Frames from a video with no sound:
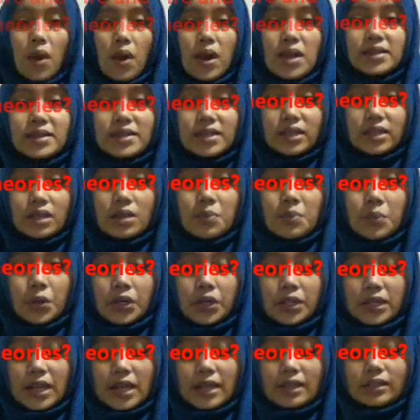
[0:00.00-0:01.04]
Why is it
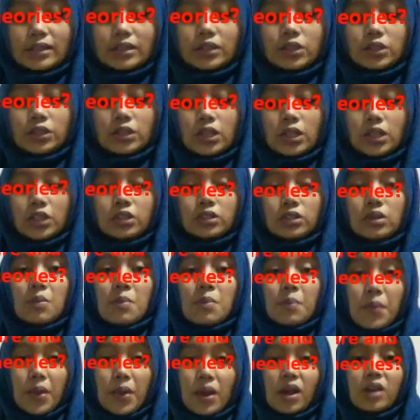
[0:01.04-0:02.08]
important to
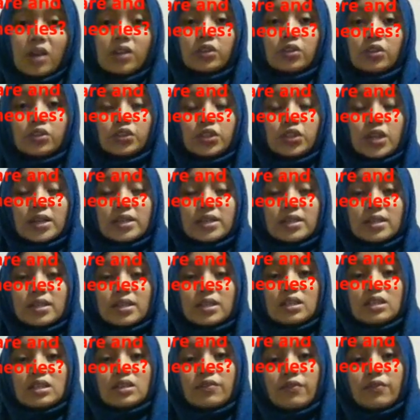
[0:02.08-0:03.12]
compare and contrast
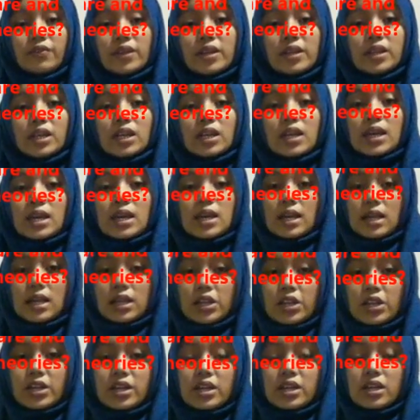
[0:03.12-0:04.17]
different
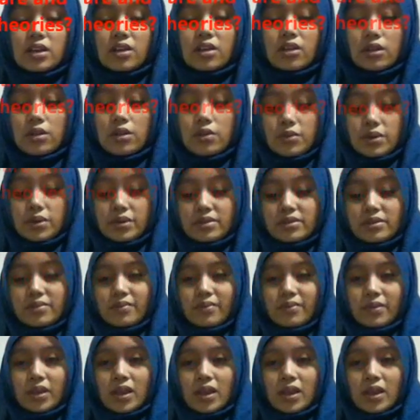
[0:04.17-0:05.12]
learning theories?